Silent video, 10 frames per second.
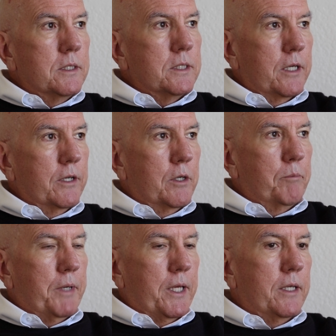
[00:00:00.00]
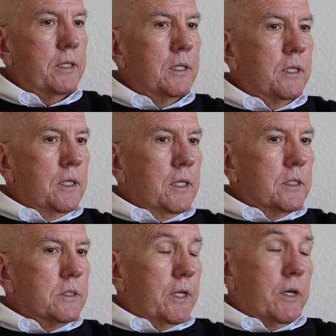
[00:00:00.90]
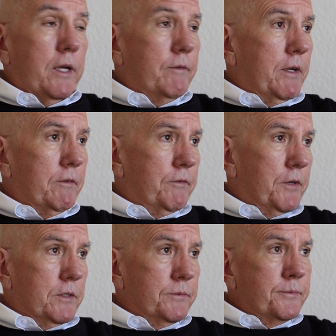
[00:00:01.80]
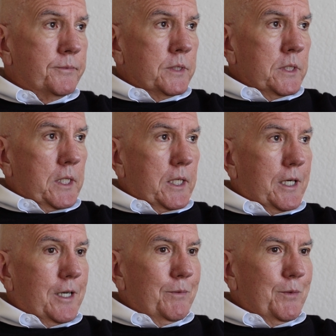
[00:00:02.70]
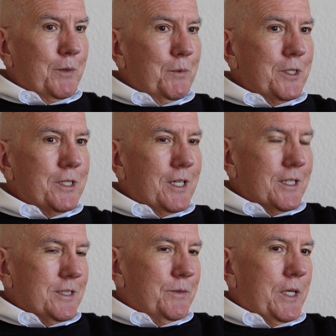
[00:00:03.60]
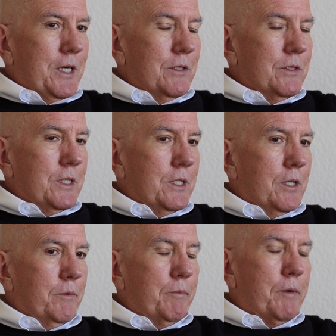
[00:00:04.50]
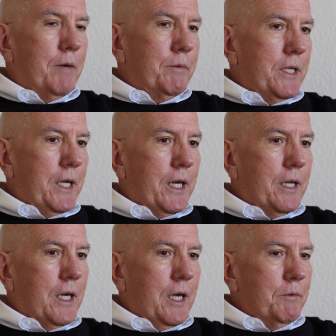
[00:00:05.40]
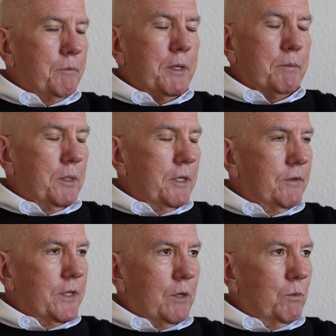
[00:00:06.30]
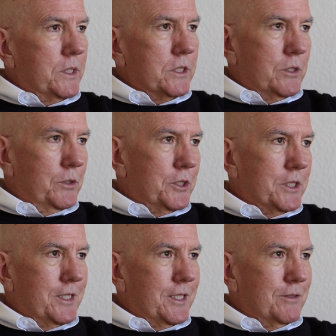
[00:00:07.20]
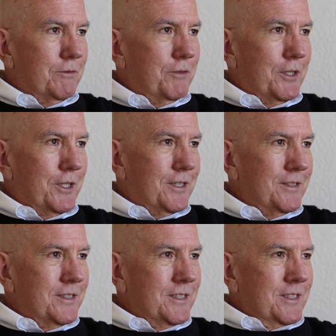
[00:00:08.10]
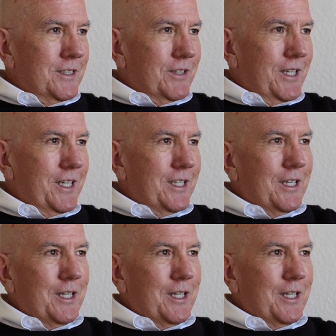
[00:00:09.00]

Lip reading: cellular embedded, so they don't have to have a phone. Remember we talked about, my mom and dad. I'm a big believer that one solution doesn't fit all, right?